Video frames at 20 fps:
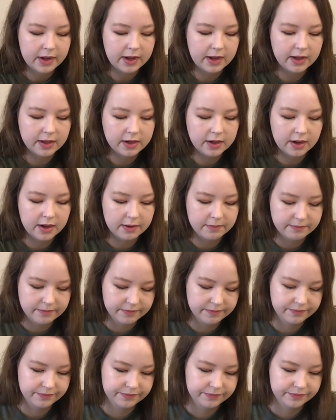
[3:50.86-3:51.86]

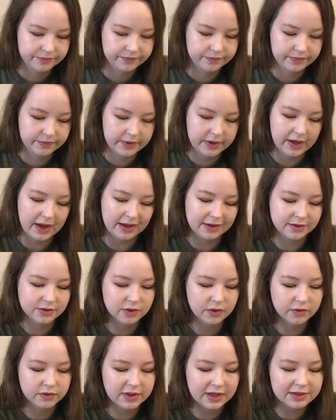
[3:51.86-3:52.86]
And yeah,
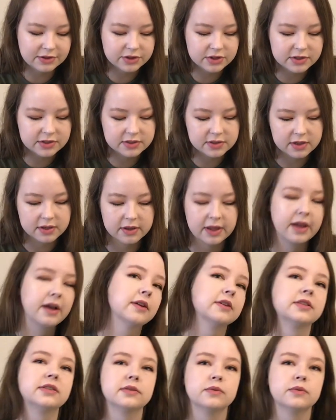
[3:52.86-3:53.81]
so that's just like